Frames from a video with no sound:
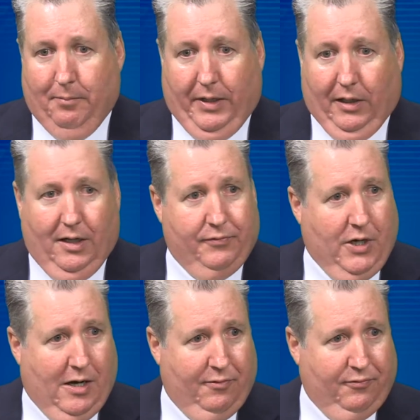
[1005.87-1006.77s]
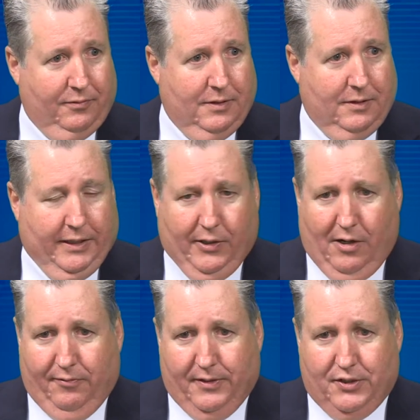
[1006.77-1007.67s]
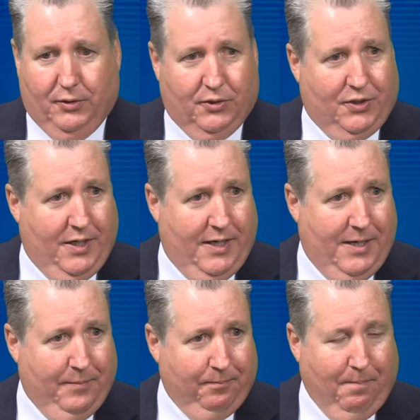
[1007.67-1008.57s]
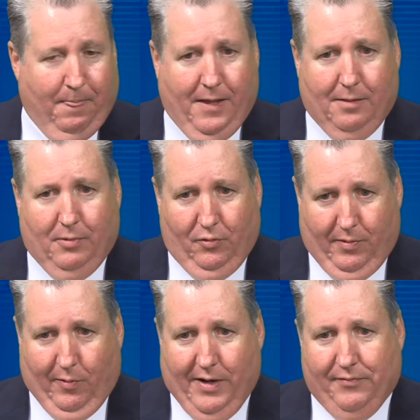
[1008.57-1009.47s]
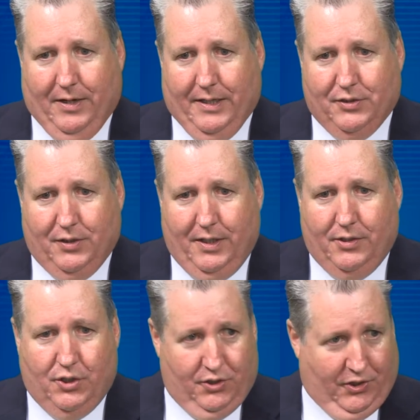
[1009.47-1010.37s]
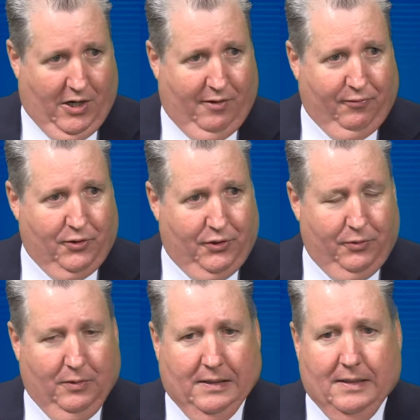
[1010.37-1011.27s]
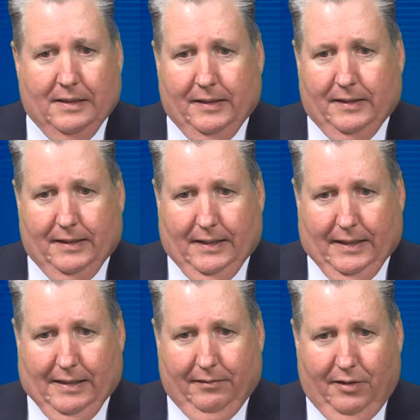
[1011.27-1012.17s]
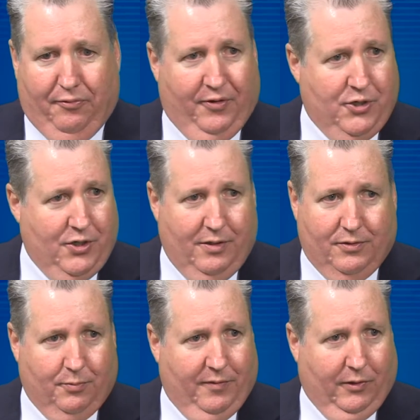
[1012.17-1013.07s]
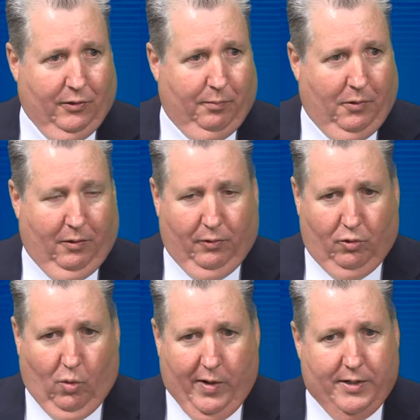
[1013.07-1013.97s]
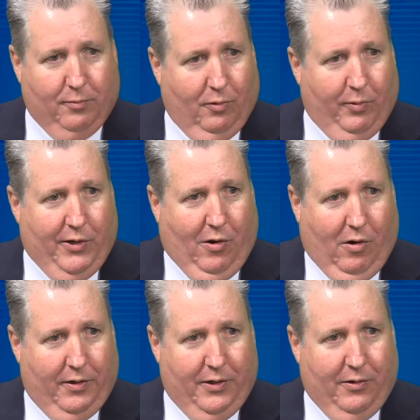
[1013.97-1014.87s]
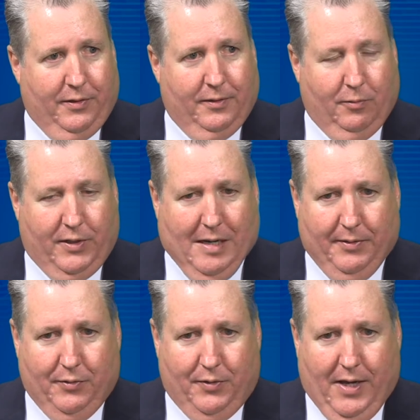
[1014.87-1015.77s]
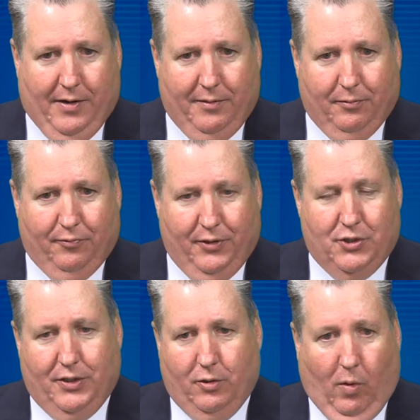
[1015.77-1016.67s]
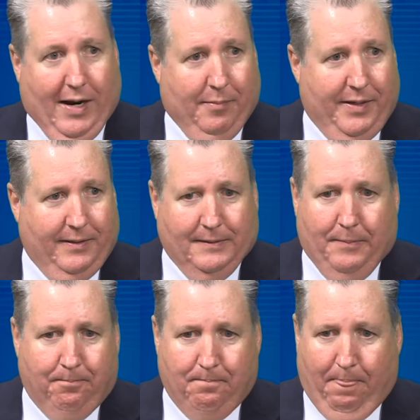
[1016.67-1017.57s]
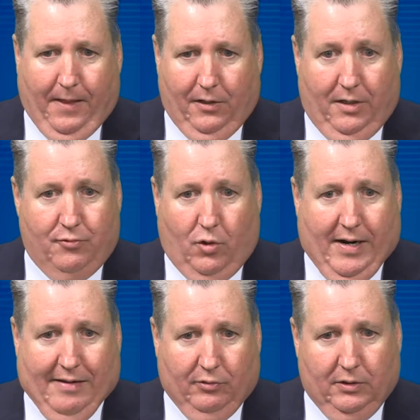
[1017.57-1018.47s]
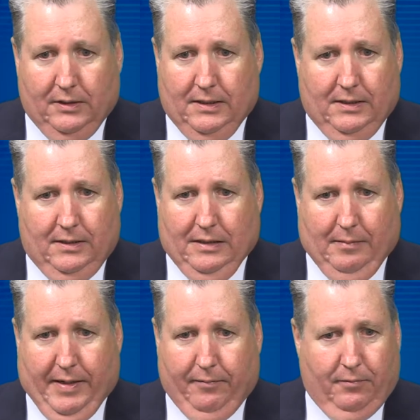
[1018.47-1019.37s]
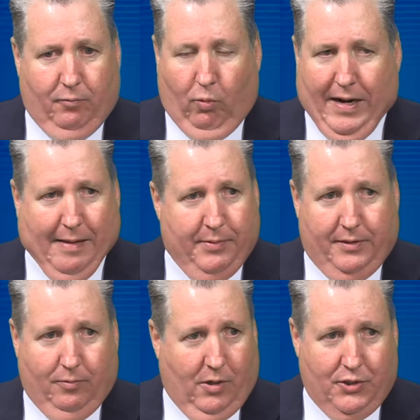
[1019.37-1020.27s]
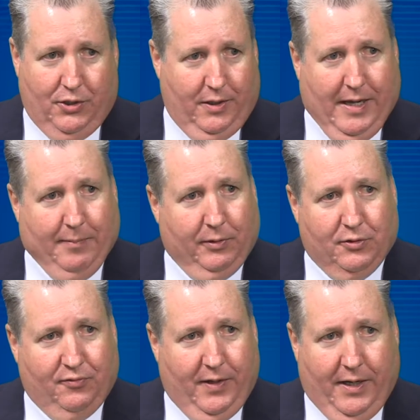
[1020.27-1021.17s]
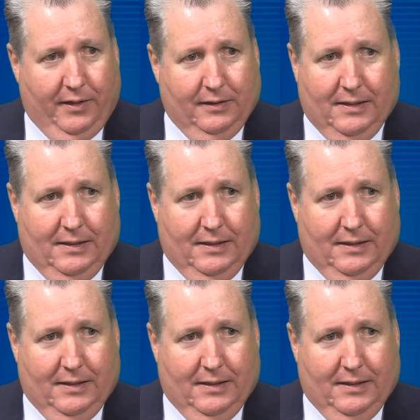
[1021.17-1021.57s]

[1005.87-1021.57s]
But I love golf. I golf. I still ski. Both my wife and I ski. She's a golfer too. I love fishing. So we have our little creek where we are here in Wicomico County. We're fishing, crabbing. I love travel. I'm a rabid Washington Capitals fan.